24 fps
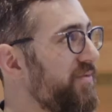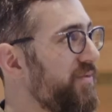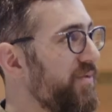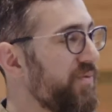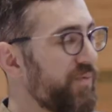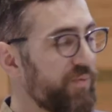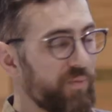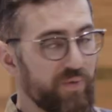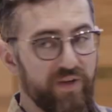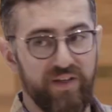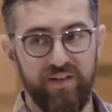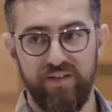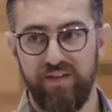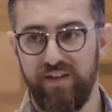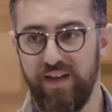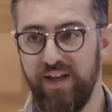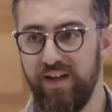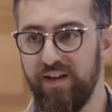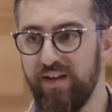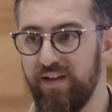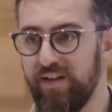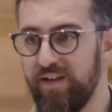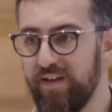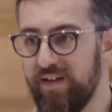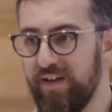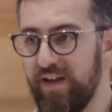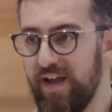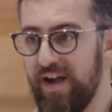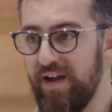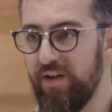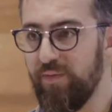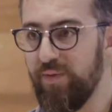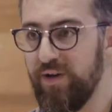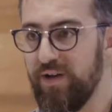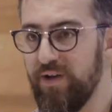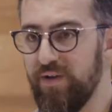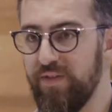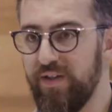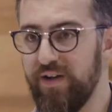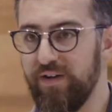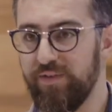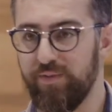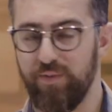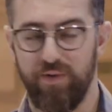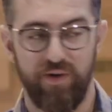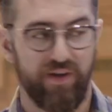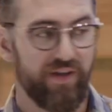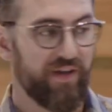this with real data, and how do we know that
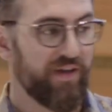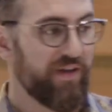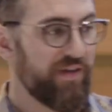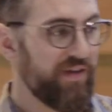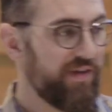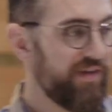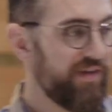it's working?